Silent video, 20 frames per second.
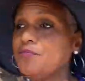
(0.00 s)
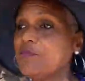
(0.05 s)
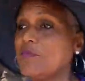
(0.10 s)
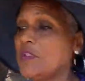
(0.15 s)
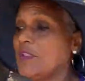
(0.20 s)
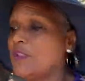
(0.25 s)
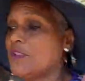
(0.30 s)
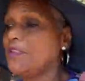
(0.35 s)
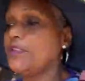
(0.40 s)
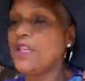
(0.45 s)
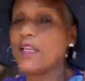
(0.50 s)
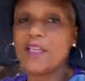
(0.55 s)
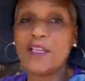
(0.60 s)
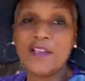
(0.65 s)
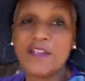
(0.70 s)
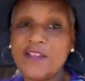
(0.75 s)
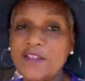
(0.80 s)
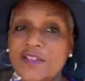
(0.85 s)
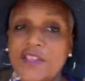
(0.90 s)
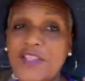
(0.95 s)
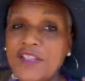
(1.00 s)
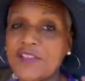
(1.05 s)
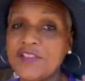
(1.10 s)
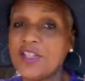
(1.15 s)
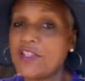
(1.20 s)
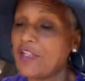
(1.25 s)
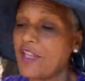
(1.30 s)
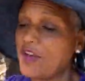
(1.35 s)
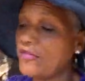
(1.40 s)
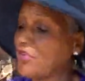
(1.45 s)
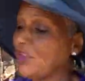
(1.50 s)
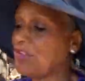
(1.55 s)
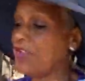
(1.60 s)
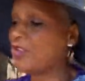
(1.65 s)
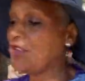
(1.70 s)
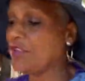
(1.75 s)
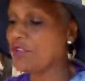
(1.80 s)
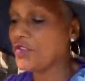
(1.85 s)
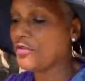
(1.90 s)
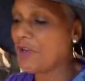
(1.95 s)
None of these kids had ever seen
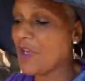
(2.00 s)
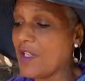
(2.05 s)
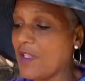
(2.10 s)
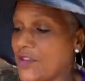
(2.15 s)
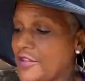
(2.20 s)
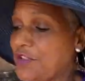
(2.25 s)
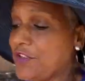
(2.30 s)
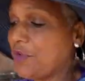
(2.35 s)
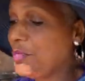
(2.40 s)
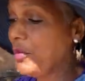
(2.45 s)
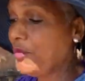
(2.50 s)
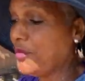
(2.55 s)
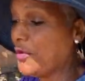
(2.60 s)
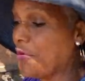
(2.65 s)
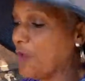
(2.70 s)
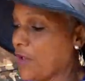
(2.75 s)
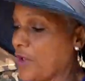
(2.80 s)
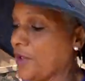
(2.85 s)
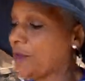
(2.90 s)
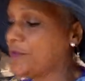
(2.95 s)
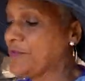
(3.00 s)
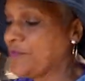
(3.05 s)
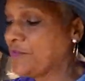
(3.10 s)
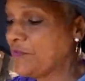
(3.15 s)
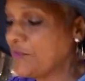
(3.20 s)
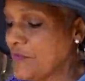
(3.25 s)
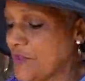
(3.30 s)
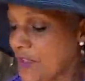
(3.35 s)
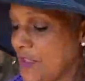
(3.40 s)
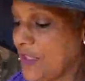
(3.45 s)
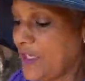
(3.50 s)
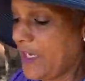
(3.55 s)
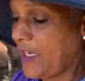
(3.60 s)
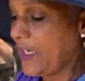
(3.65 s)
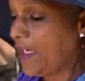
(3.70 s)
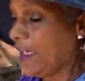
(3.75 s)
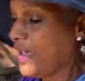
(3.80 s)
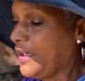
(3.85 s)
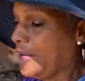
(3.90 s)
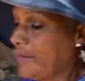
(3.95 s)
a neurologist before.
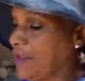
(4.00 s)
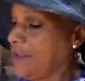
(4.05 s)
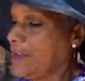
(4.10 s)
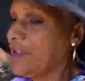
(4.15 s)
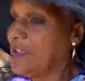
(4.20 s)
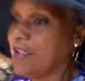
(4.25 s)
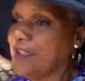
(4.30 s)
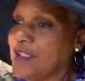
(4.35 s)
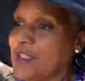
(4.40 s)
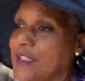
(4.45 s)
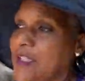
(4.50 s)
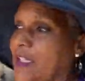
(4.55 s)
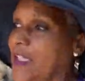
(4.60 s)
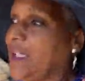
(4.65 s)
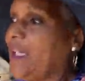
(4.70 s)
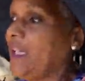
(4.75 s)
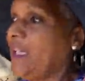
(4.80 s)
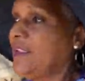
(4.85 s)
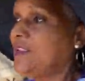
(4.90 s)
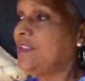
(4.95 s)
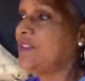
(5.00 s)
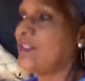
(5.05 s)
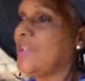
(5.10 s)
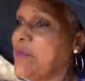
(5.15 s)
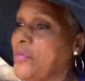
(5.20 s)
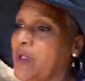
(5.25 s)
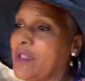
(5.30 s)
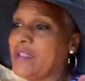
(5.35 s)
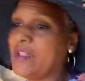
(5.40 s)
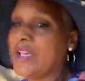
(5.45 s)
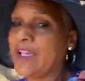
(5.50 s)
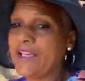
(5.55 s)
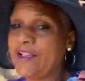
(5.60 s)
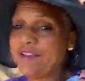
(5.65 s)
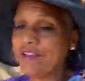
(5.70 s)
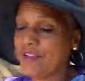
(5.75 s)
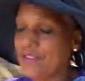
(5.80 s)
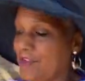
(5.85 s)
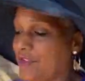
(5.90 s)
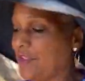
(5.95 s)
And in some of the
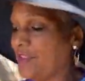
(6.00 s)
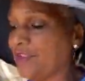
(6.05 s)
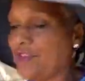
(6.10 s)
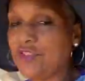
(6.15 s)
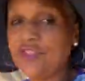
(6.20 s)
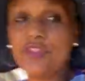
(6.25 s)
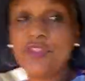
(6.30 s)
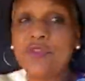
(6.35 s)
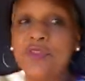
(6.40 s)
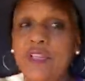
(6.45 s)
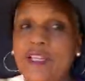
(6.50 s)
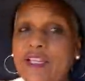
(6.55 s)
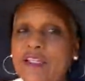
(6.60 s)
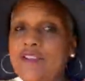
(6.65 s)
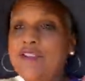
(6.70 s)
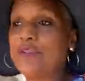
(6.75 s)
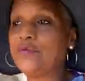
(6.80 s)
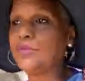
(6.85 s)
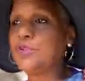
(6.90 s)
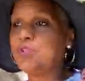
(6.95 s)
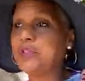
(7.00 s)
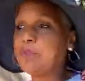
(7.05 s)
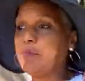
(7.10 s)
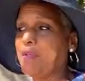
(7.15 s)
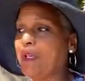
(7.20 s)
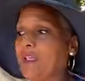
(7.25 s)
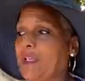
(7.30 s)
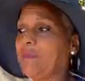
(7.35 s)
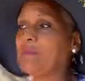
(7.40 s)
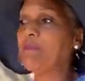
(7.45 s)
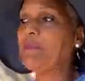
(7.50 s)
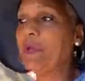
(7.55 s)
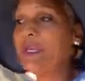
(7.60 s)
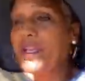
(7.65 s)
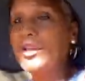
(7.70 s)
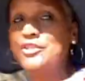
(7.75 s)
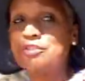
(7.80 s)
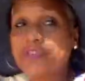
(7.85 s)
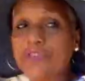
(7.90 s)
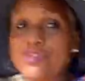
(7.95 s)
cases, it's too late to really make a
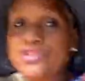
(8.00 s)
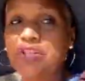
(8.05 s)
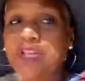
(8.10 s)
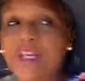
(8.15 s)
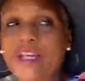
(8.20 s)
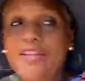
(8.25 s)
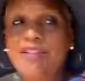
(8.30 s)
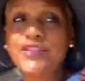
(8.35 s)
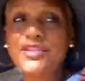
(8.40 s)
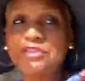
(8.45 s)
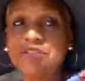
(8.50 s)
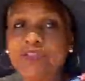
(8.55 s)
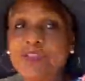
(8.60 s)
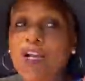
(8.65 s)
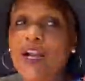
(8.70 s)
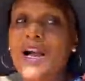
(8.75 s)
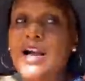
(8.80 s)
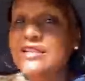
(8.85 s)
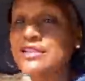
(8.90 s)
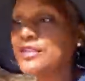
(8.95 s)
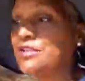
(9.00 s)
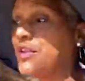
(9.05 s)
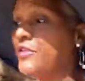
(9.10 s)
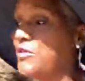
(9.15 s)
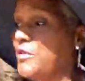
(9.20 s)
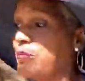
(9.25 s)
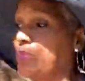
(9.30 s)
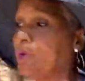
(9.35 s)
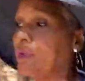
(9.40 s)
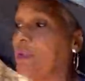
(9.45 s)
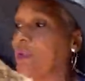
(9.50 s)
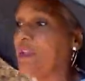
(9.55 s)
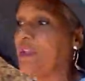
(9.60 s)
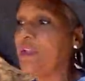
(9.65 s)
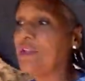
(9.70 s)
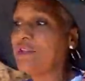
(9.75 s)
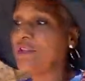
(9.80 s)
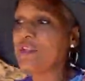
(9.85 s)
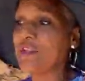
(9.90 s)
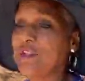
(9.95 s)
major change in their cognitive
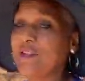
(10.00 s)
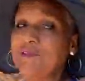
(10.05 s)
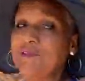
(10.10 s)
abilities.